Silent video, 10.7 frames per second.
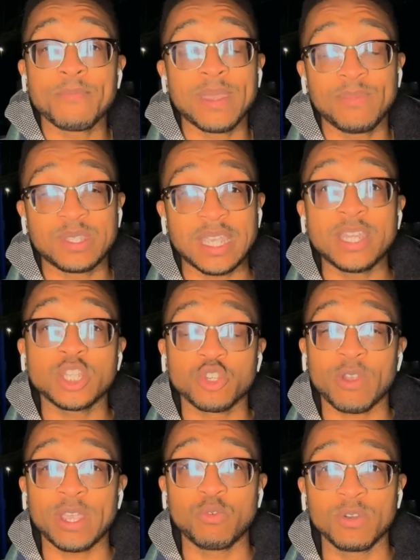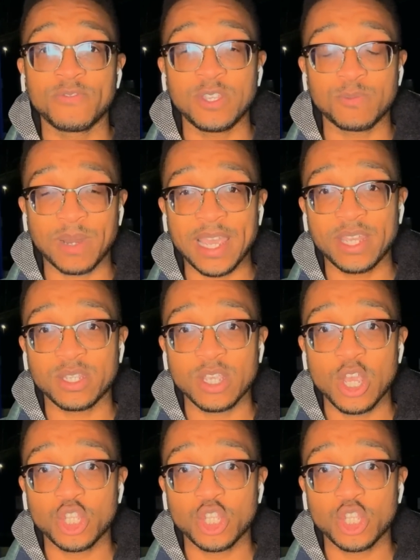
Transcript: maybe to integrate all of these players